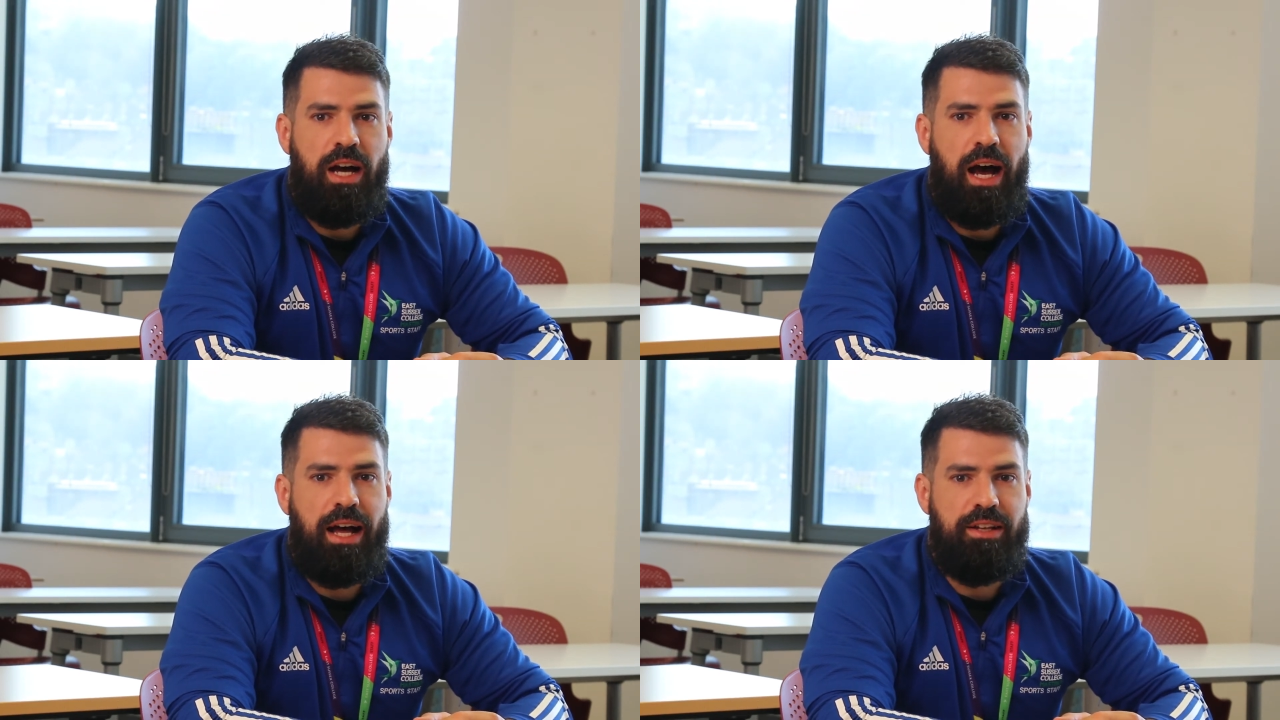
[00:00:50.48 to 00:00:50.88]

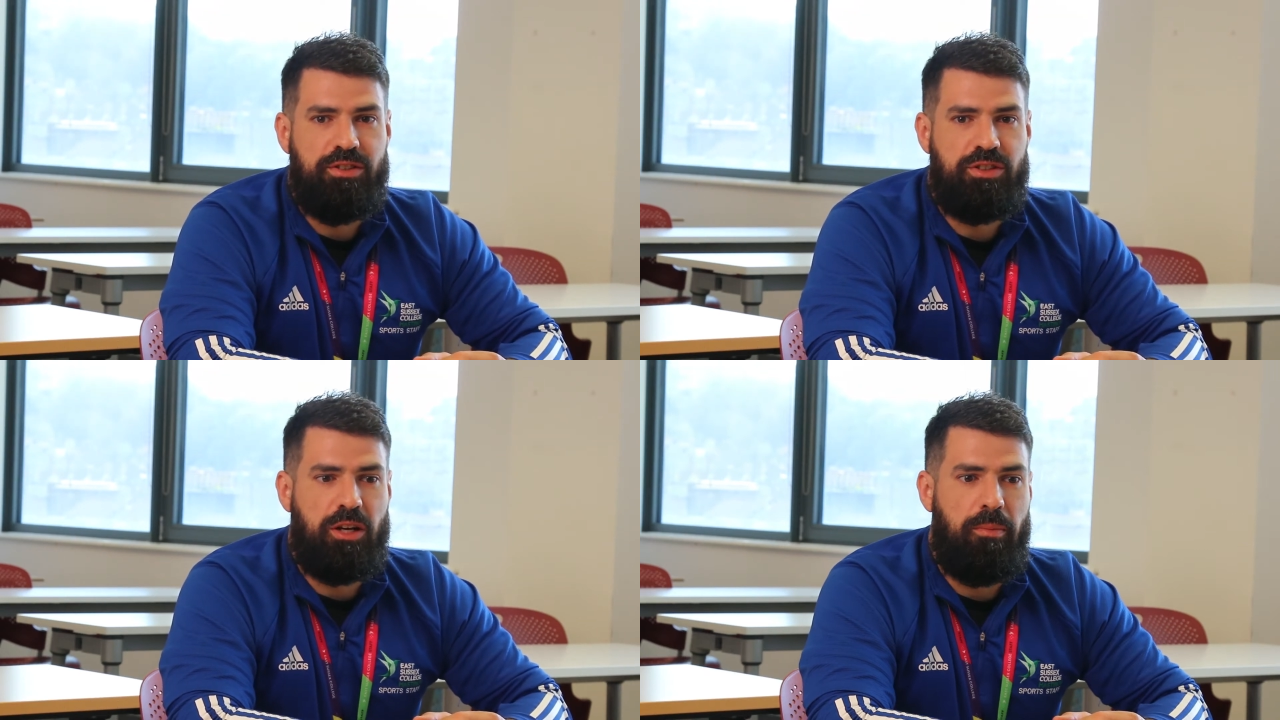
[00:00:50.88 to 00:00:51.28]
and
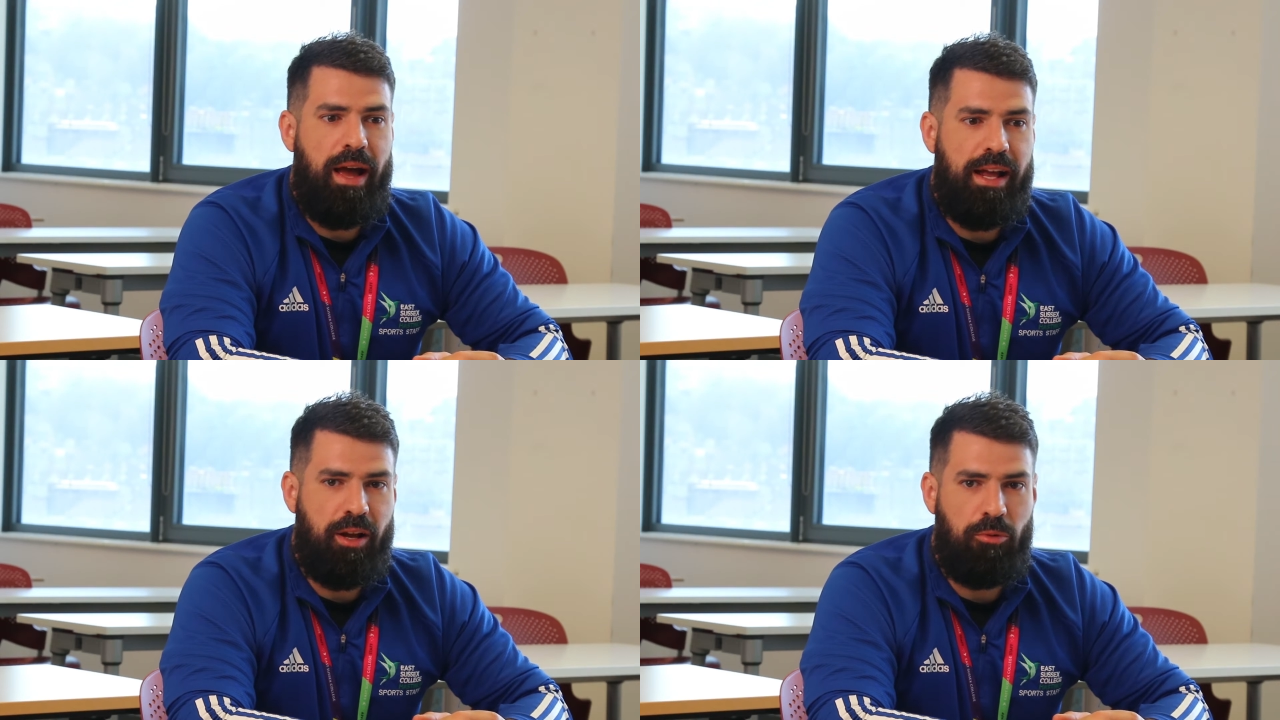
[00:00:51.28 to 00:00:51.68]
some
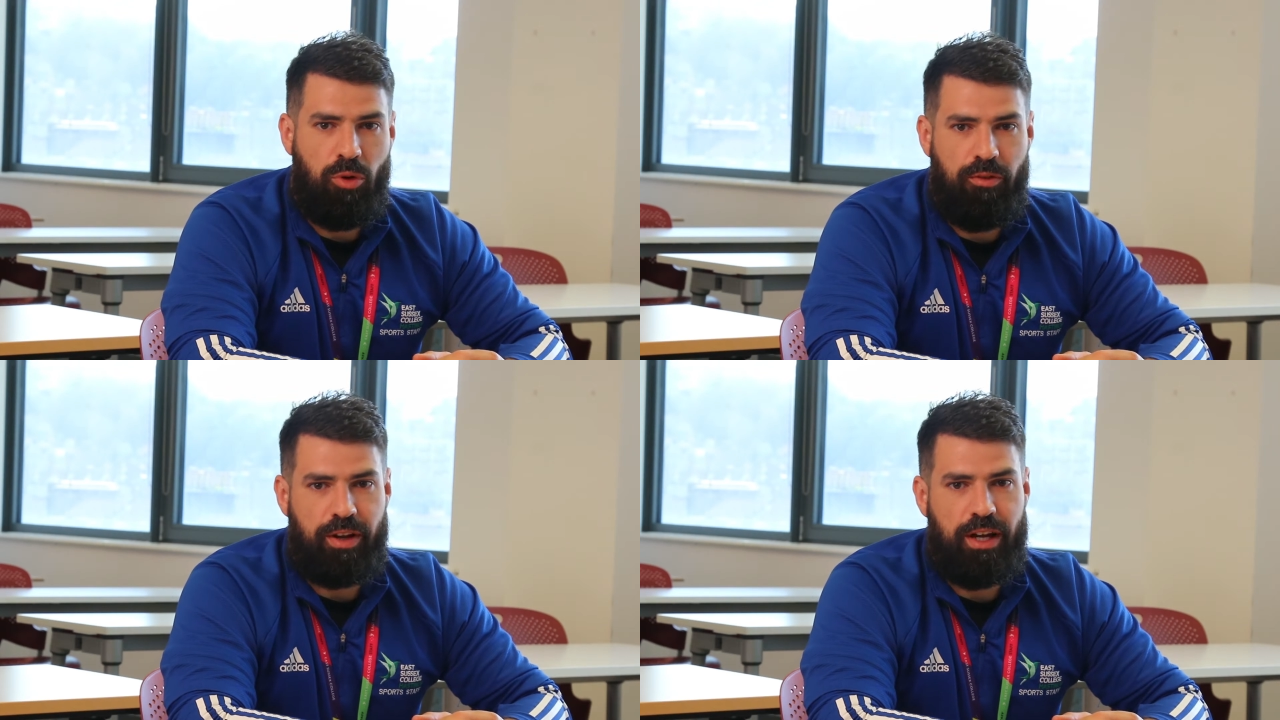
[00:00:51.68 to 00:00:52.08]
head-up
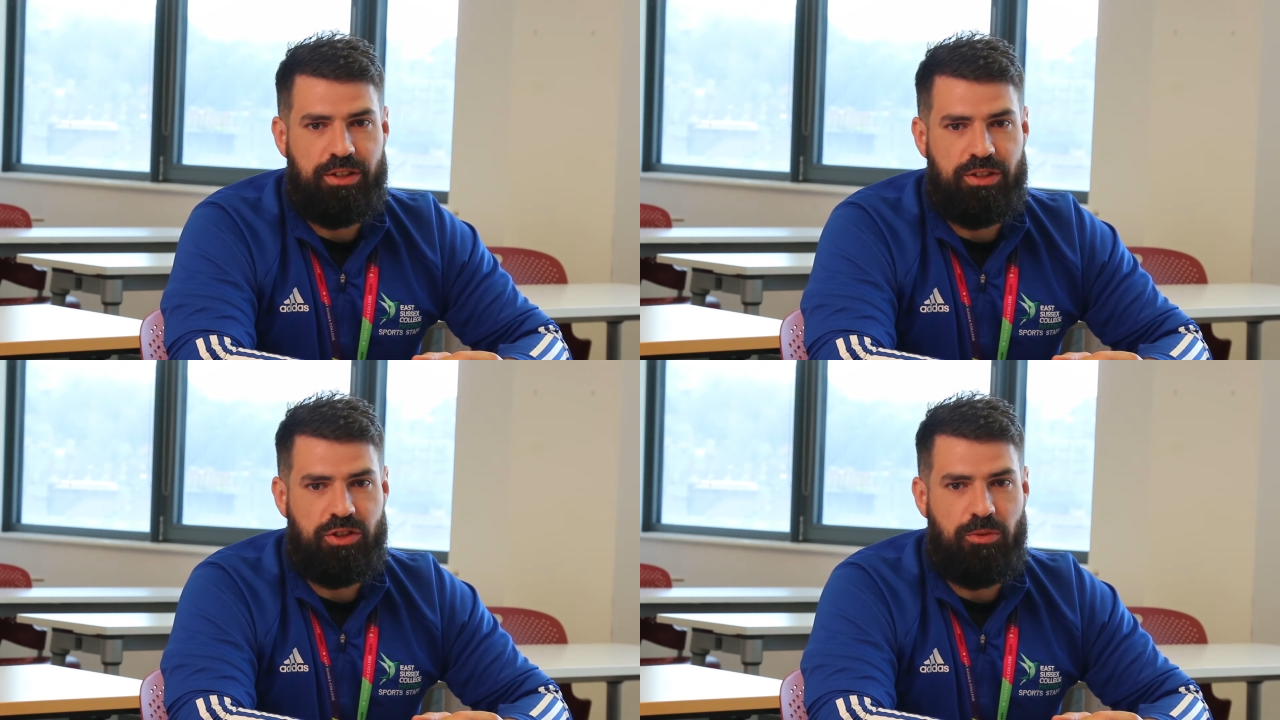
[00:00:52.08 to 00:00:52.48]

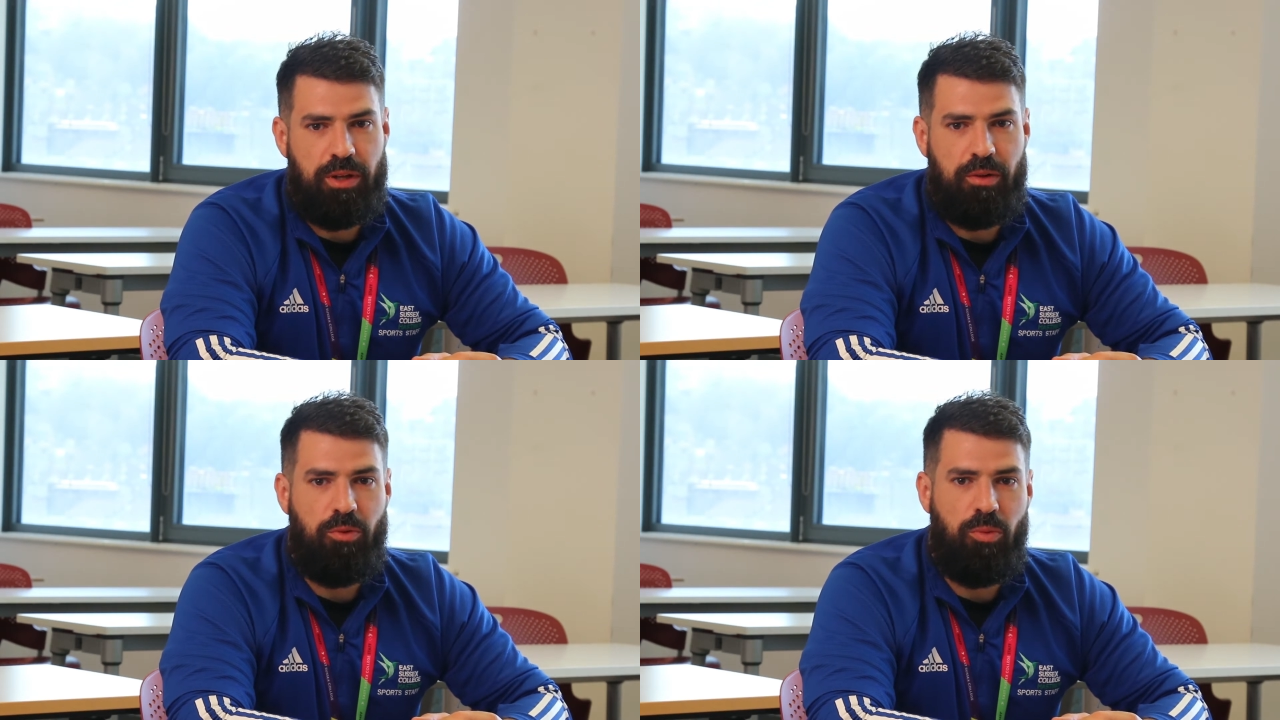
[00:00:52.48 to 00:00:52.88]
qualifications to
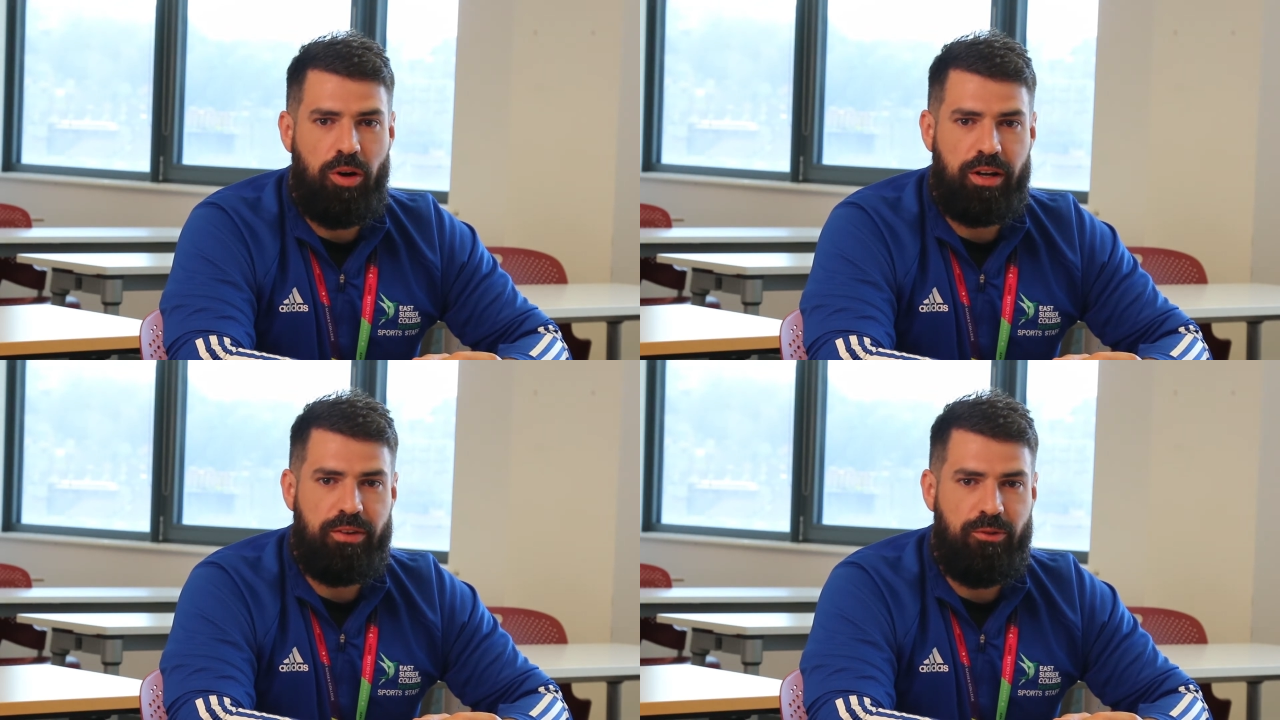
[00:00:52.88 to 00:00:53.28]
be able to
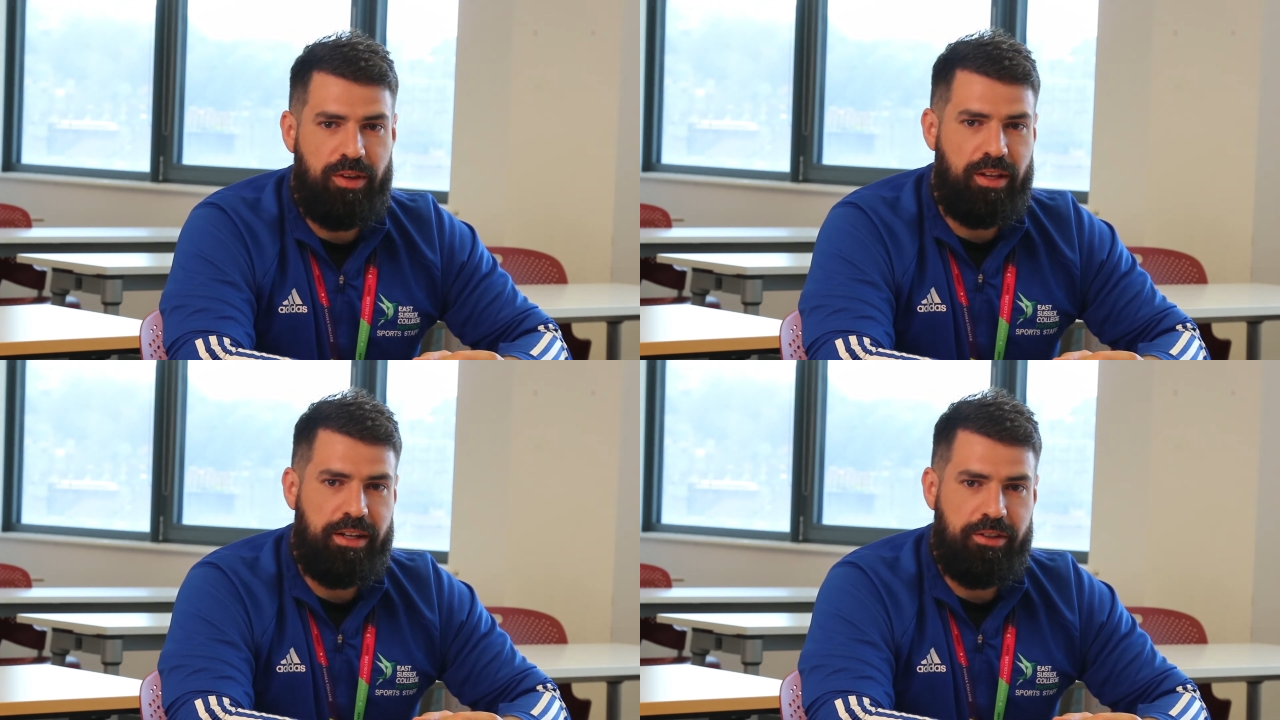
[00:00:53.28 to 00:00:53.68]
work
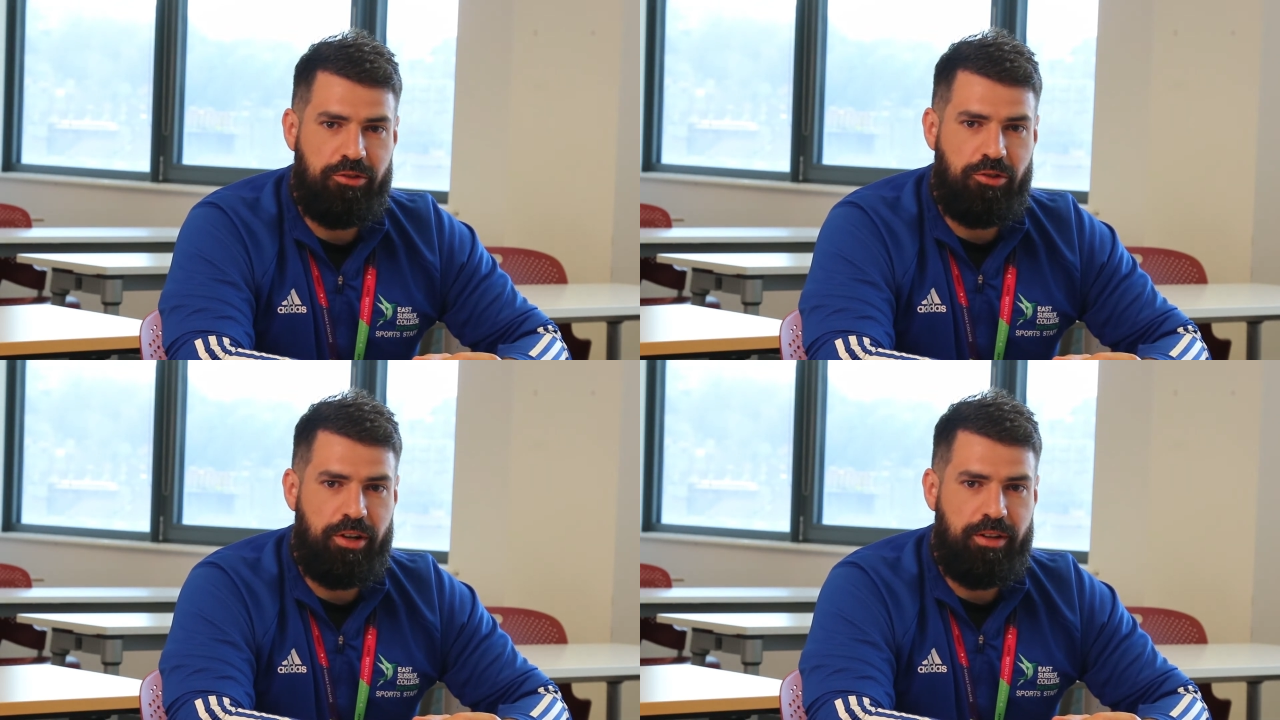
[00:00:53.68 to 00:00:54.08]
within that
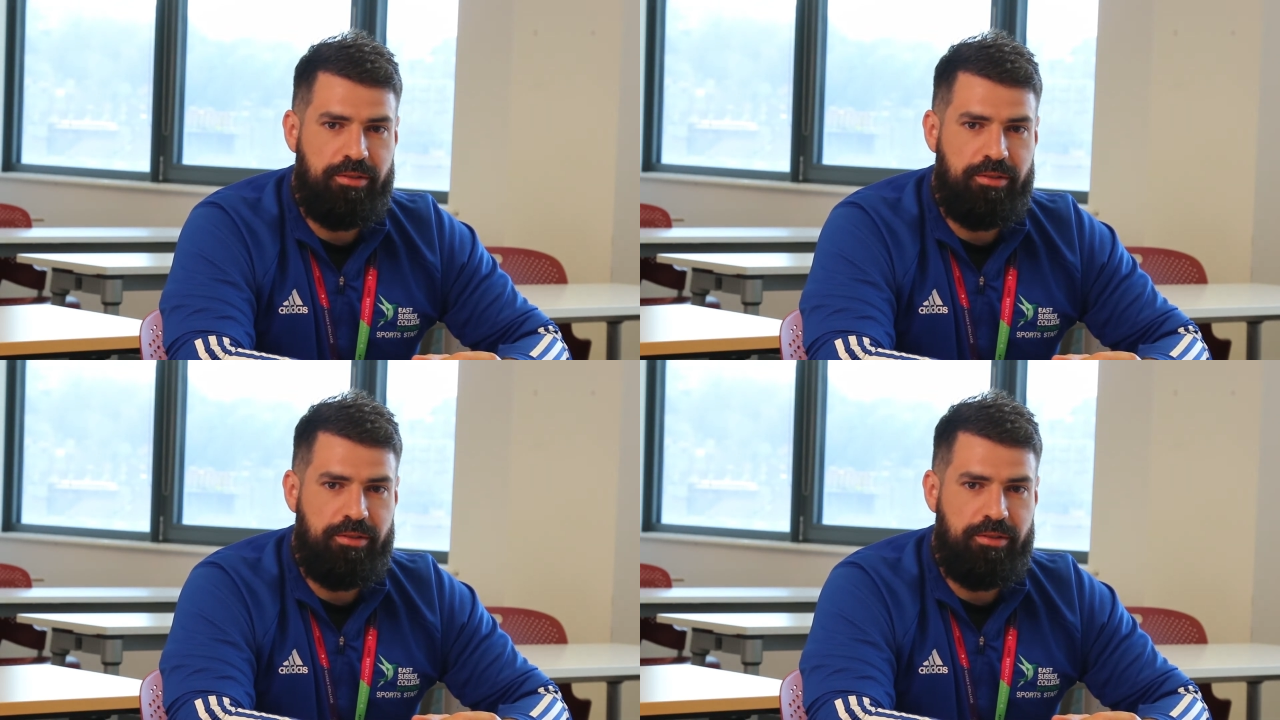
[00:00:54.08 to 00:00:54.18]
industry.